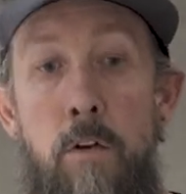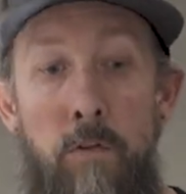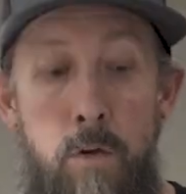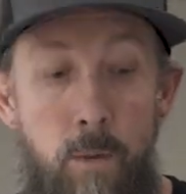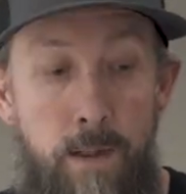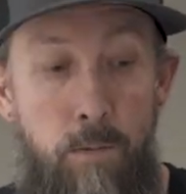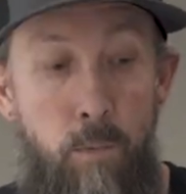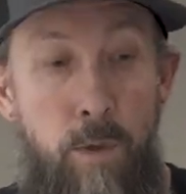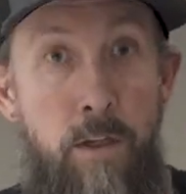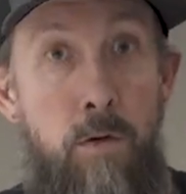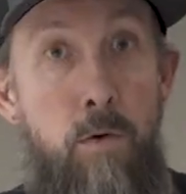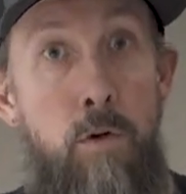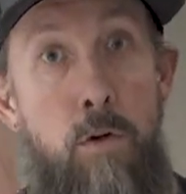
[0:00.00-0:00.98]
So when
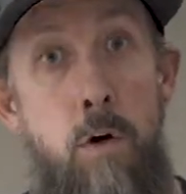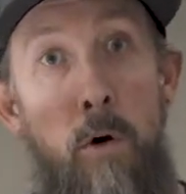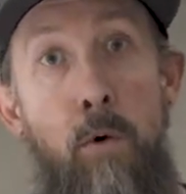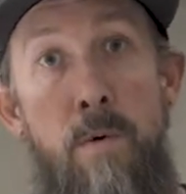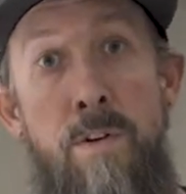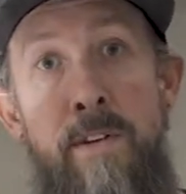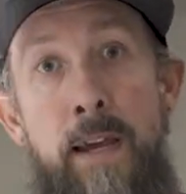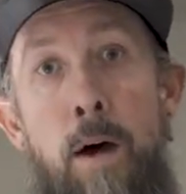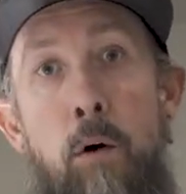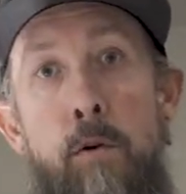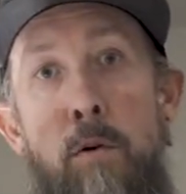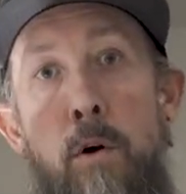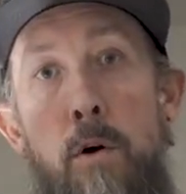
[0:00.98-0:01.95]
you go
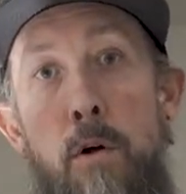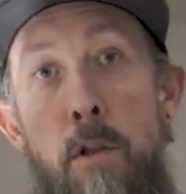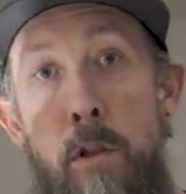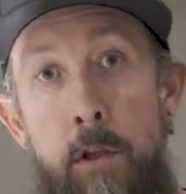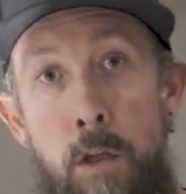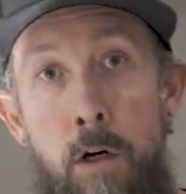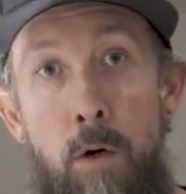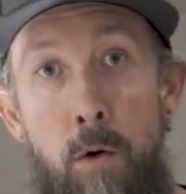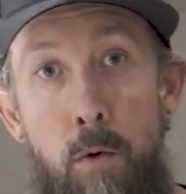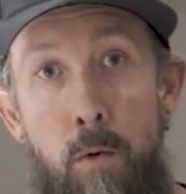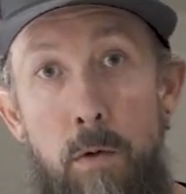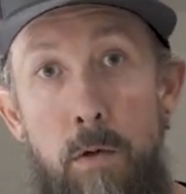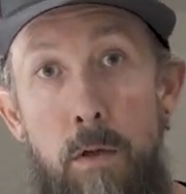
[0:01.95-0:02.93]
down
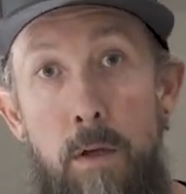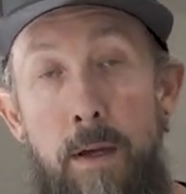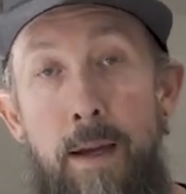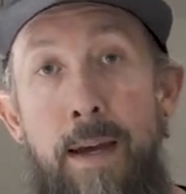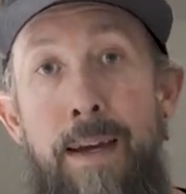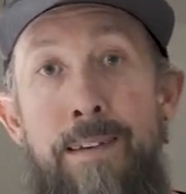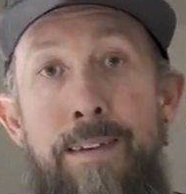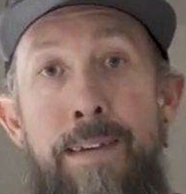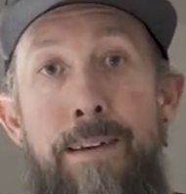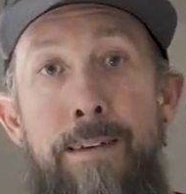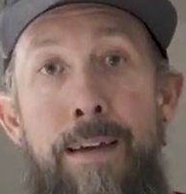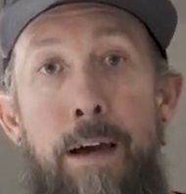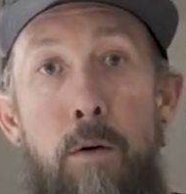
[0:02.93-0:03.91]
low and
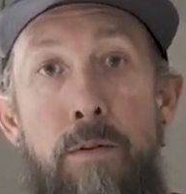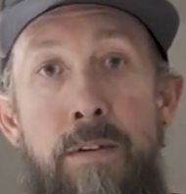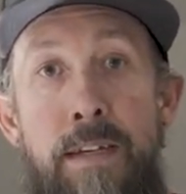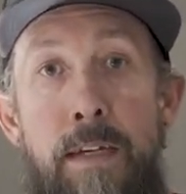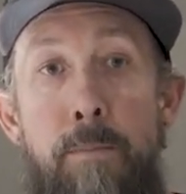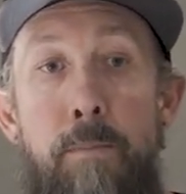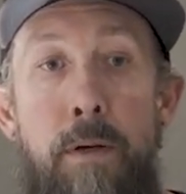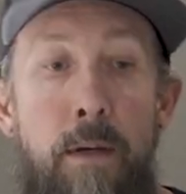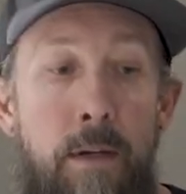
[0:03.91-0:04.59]
dig down deep